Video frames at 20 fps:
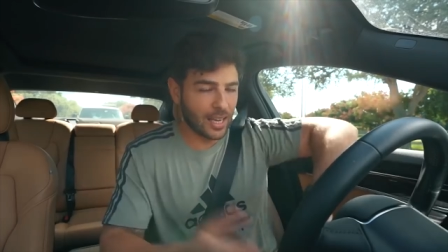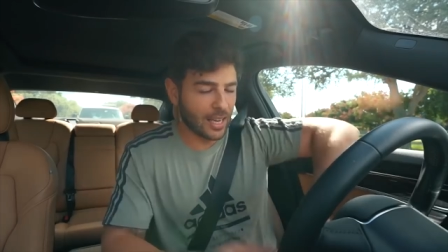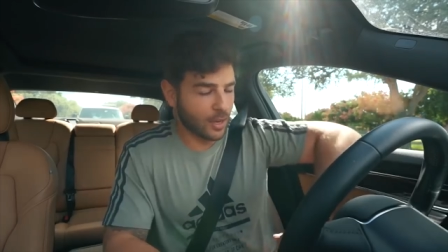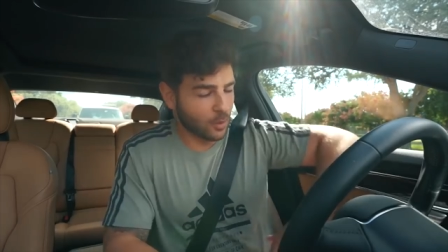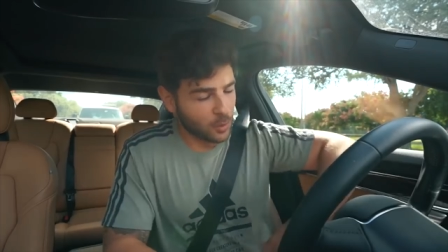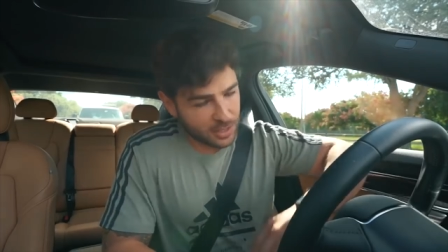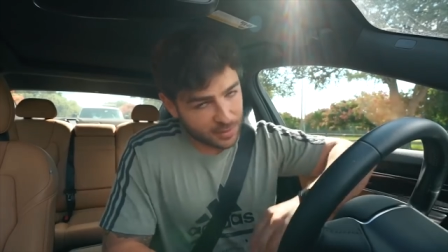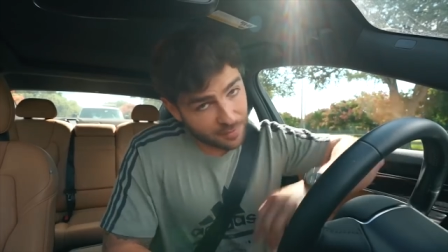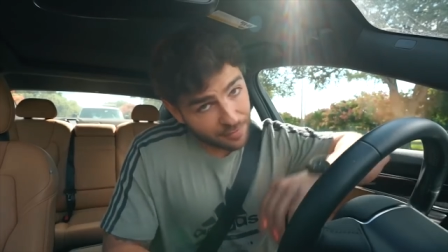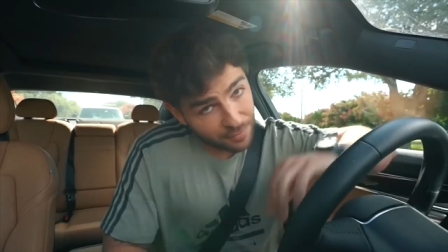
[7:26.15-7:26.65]
It
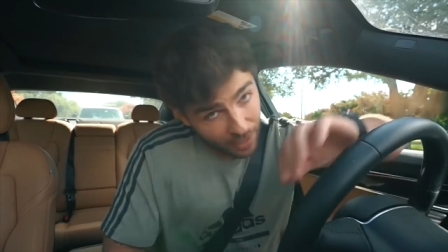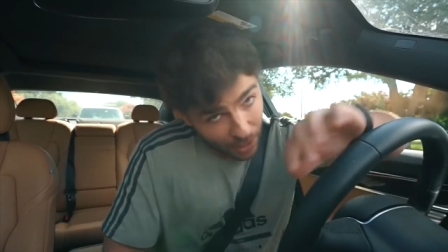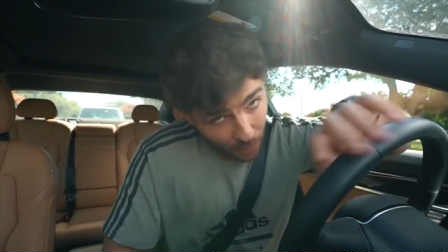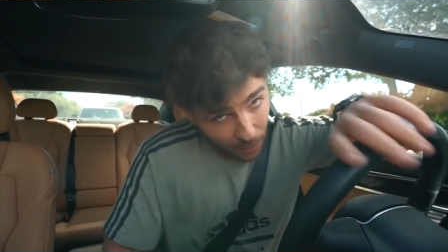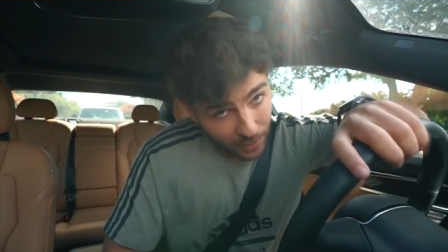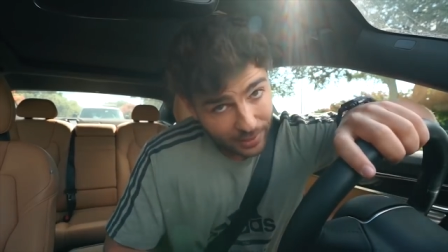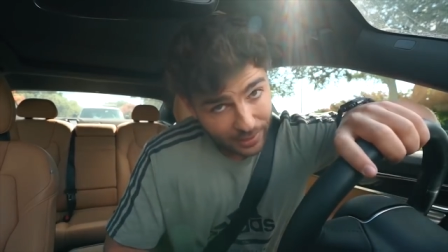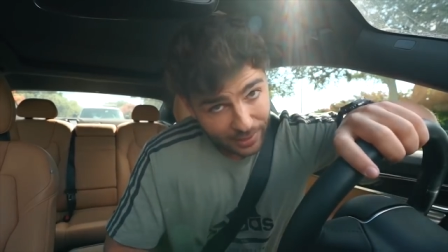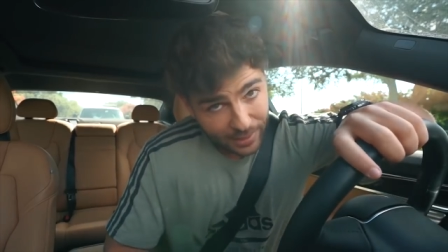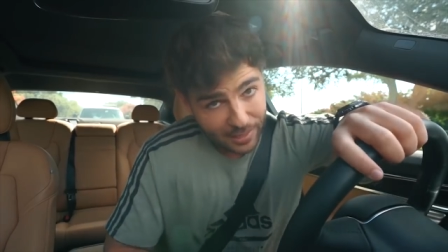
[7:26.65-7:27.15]
was
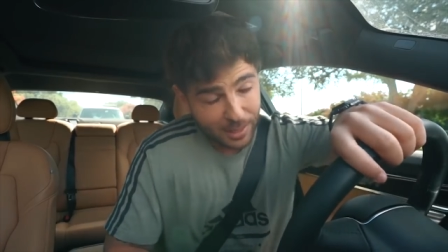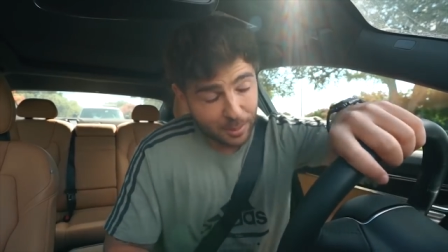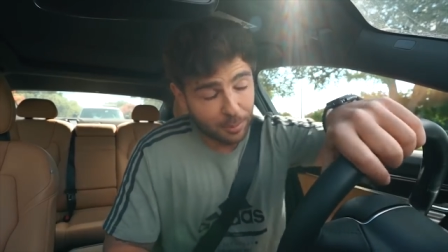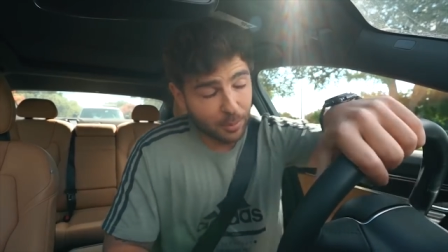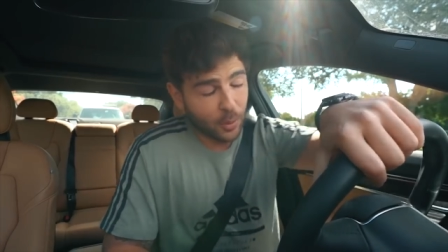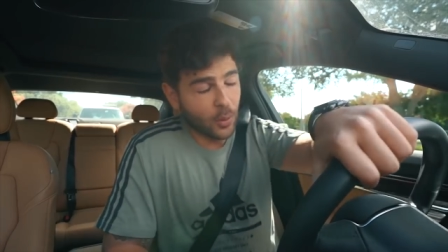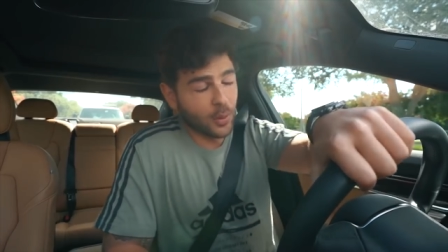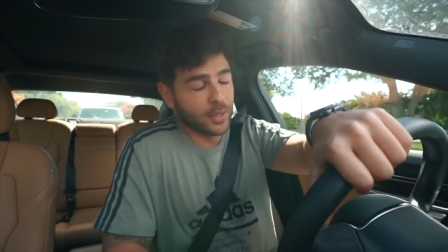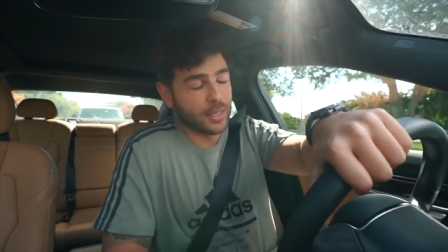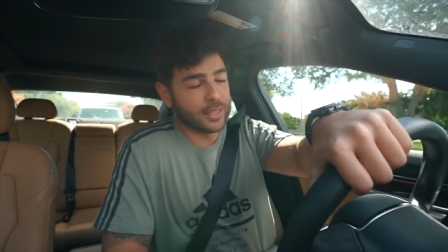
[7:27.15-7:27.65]
very
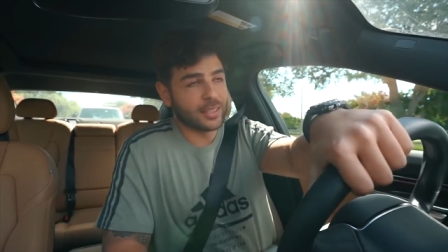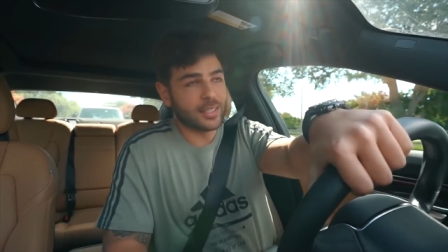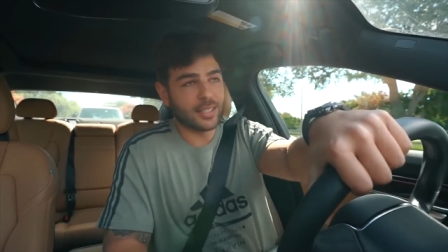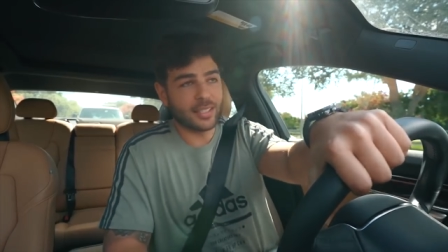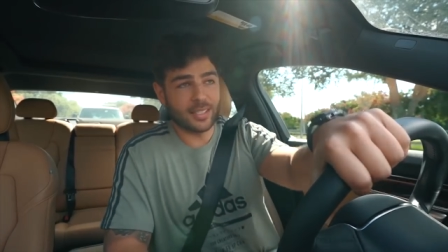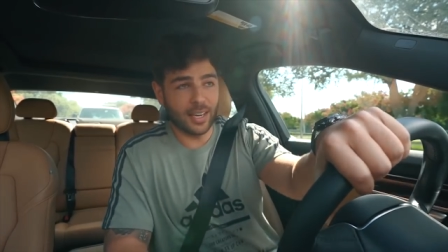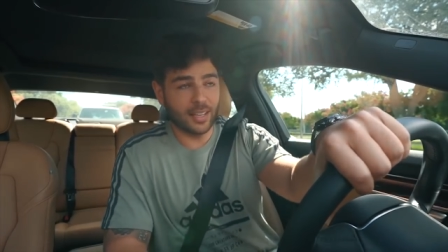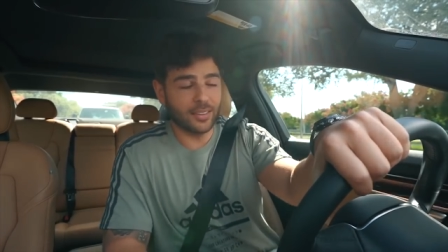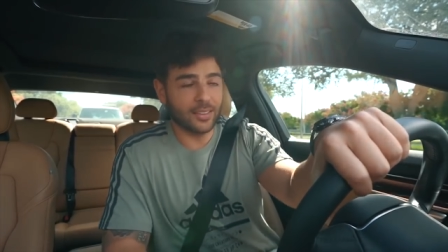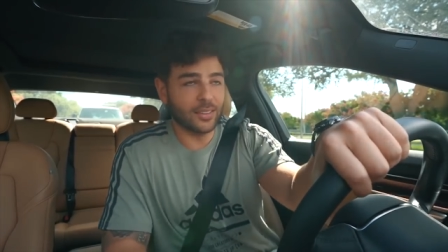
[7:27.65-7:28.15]
disappointing, to
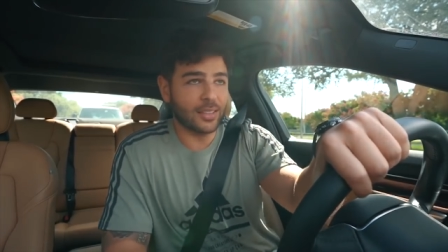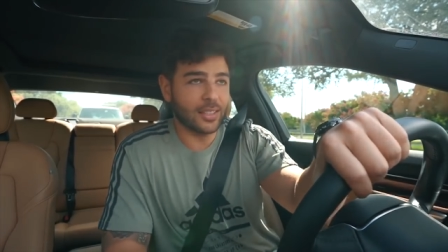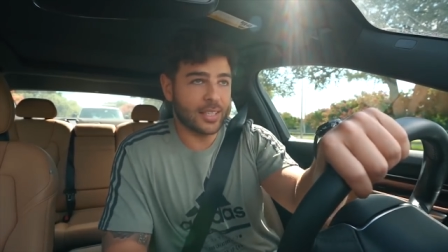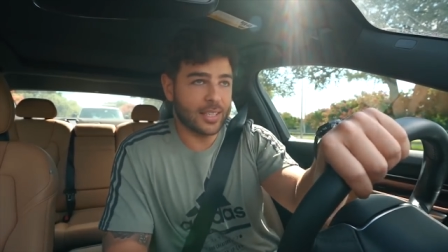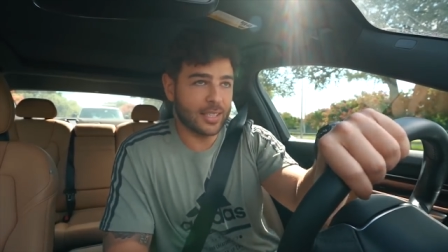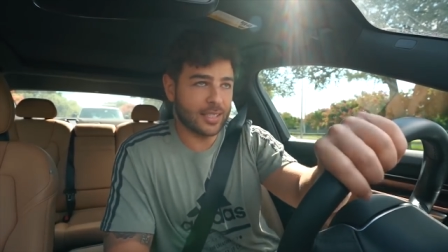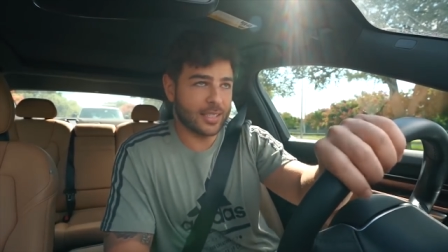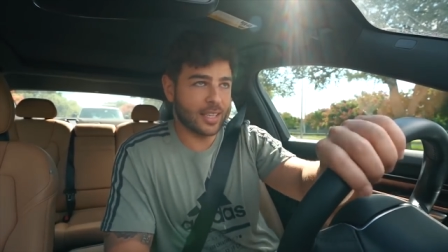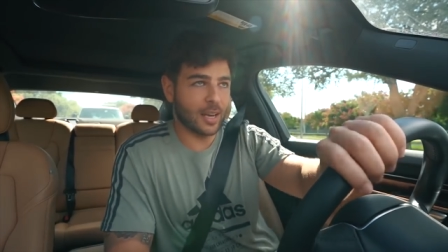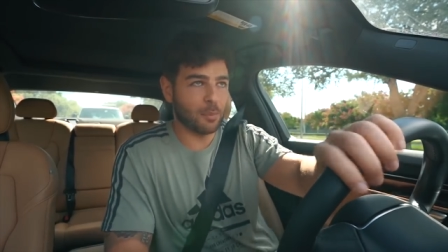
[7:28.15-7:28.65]
say the least.